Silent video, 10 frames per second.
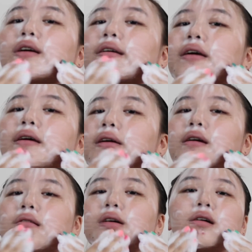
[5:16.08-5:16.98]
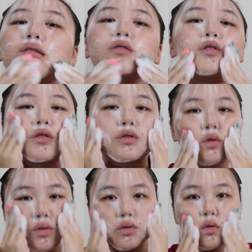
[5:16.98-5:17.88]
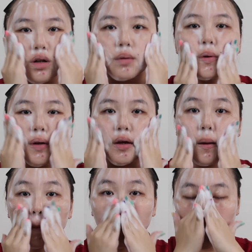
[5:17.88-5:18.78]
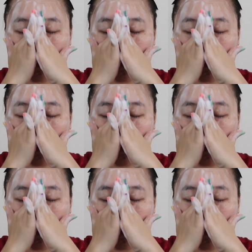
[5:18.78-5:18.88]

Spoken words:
Okay, and just rub it in.